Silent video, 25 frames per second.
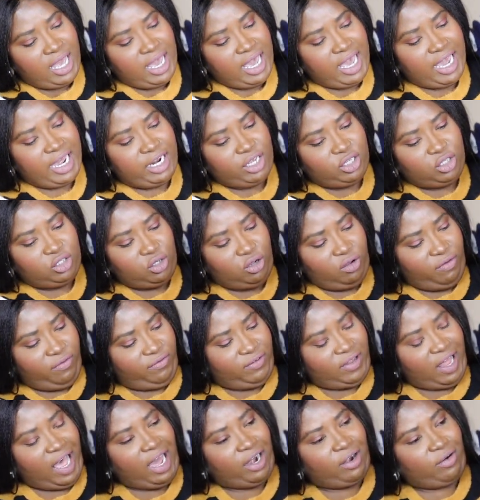It is so
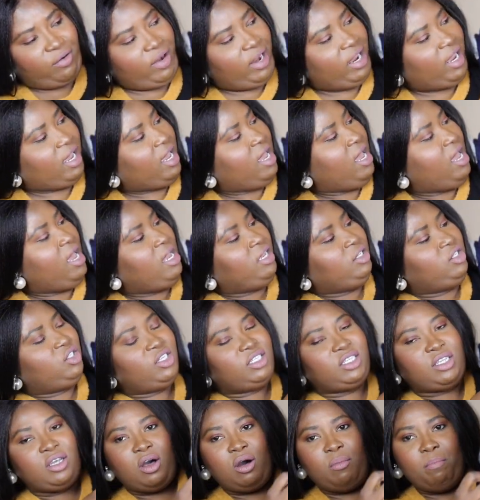flattering.
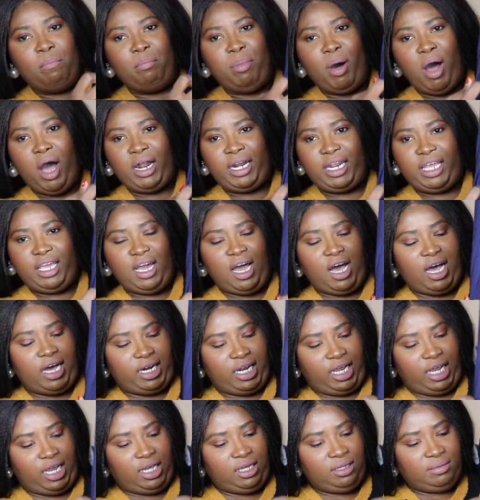Just body
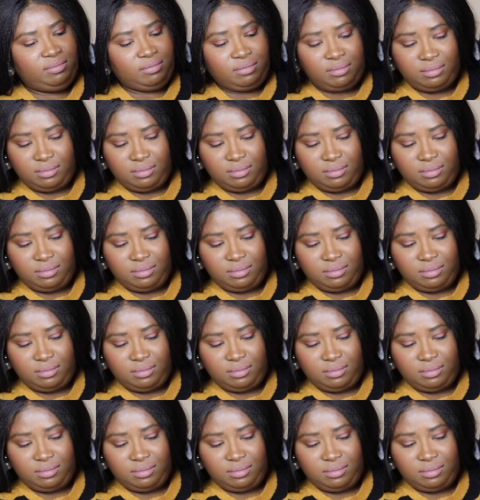yachty.